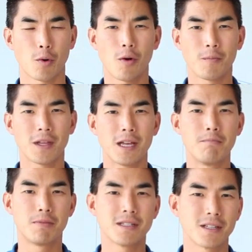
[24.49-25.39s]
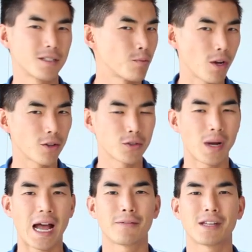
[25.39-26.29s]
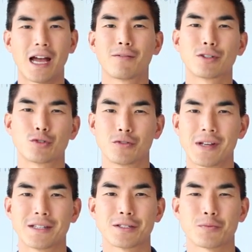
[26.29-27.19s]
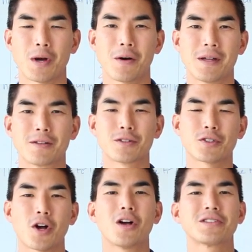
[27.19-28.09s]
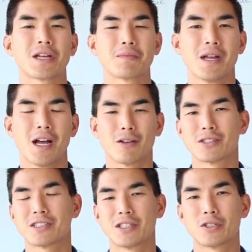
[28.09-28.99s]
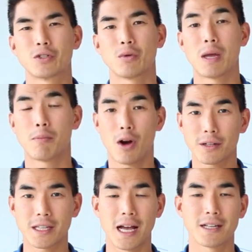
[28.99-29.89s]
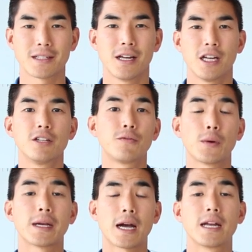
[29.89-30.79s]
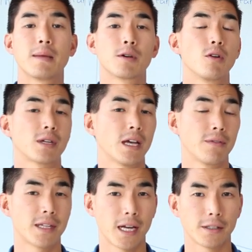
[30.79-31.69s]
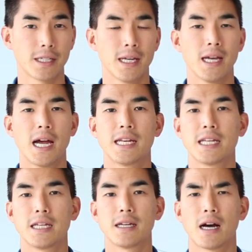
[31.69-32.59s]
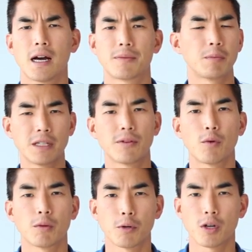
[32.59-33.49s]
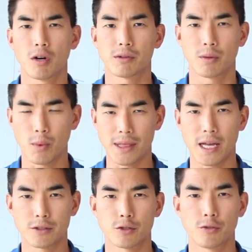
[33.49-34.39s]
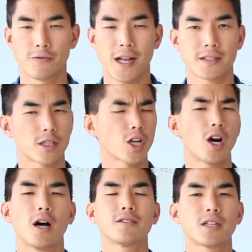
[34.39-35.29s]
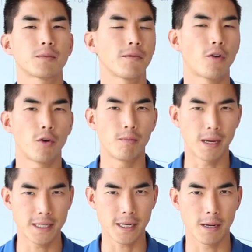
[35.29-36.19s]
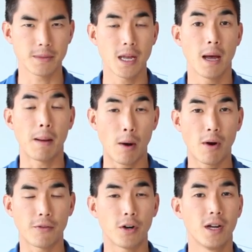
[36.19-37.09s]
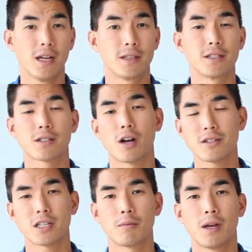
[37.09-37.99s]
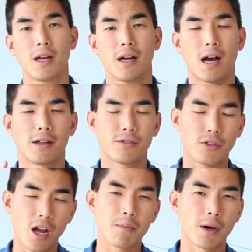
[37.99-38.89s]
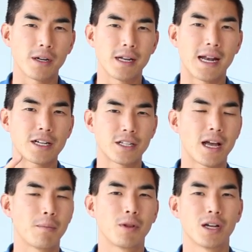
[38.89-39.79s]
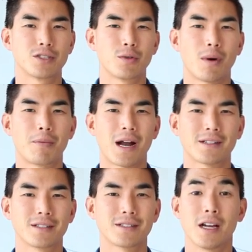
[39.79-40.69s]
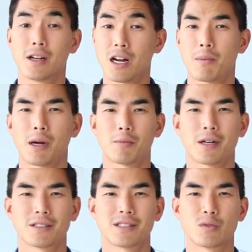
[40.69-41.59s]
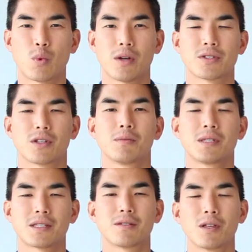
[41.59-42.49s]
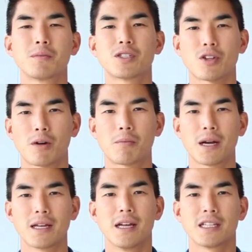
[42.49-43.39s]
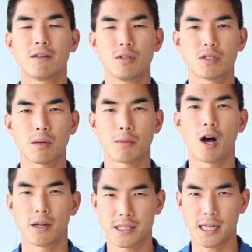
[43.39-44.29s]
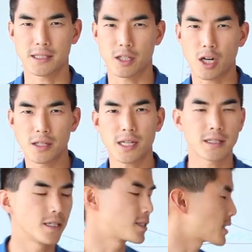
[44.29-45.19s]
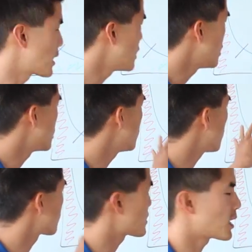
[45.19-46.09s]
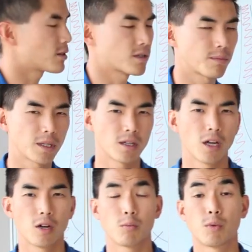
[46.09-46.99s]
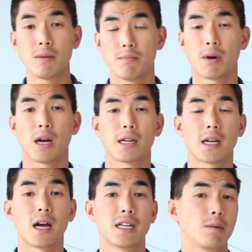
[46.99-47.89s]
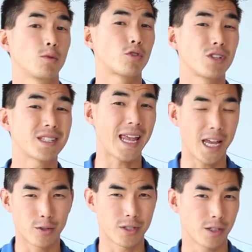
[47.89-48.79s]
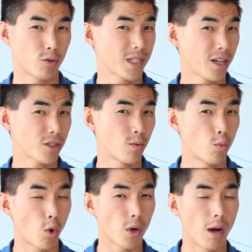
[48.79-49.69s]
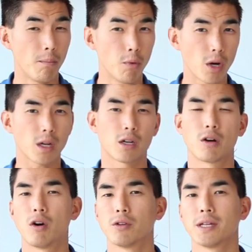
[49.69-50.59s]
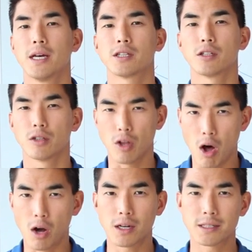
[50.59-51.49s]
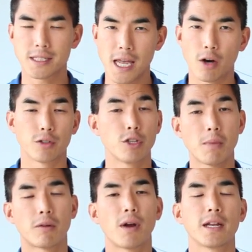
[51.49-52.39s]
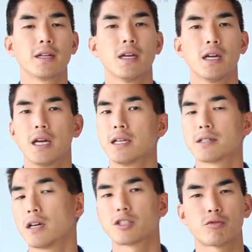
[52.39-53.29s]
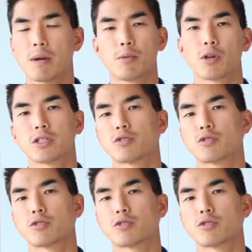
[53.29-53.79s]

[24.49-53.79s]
Well, in business, we also have to have our true fans as well. And there's this concept, I was listening to a podcast interviewing a guy named called Kevin Kelly. And I believe he wrote a book called The 1000 True Fans. And the concept I've heard many times. However, this concept, I thought about it and actually applies to our practice, chiropractic practice as well. So let me start by giving you some context. The context is that you need to understand there's something written by a guy named Chris Anderson. Chris Anderson wrote a book called The Long Tail, and you might have read it, and it's a great book.